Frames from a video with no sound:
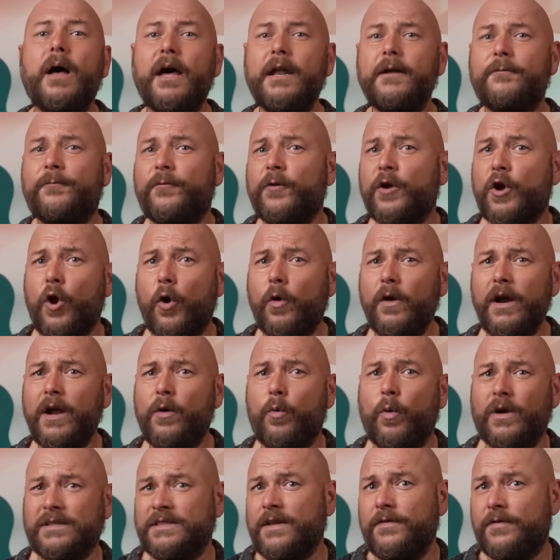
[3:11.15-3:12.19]
But if frigoric
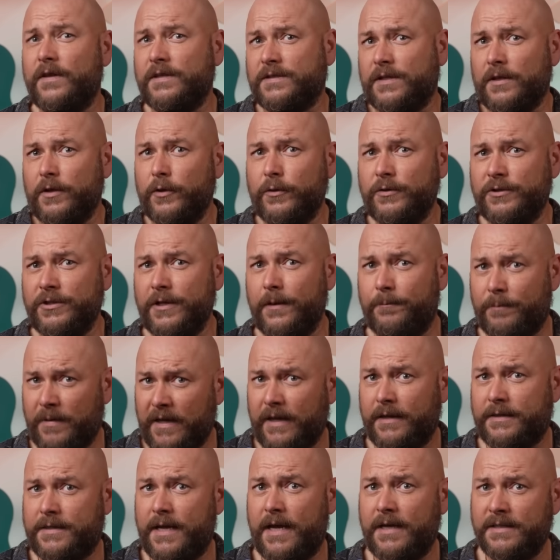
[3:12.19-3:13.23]
wasn't the solution to
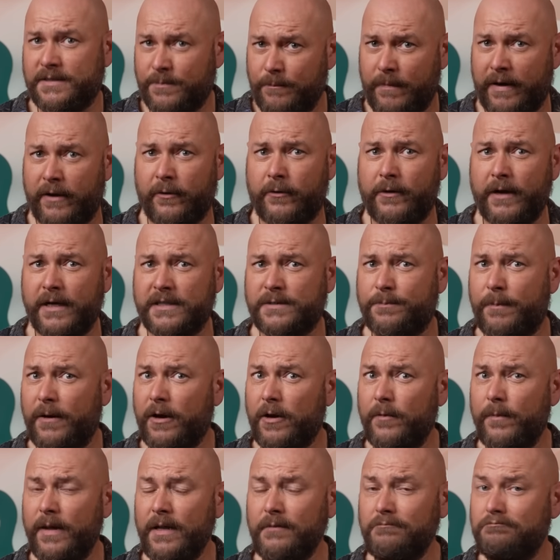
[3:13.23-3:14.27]
Pictet's mirror
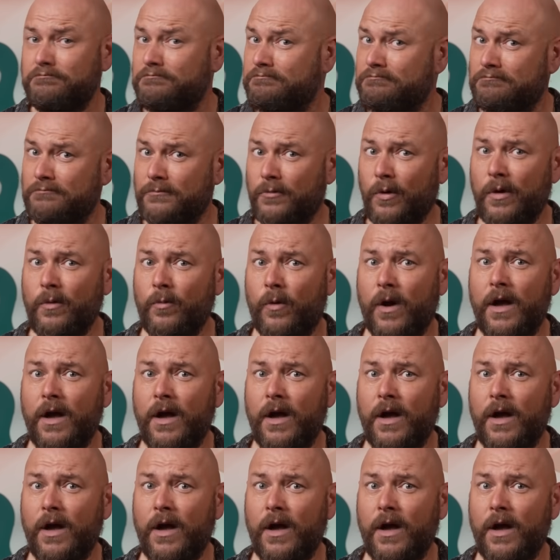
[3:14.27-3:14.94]
experiment, what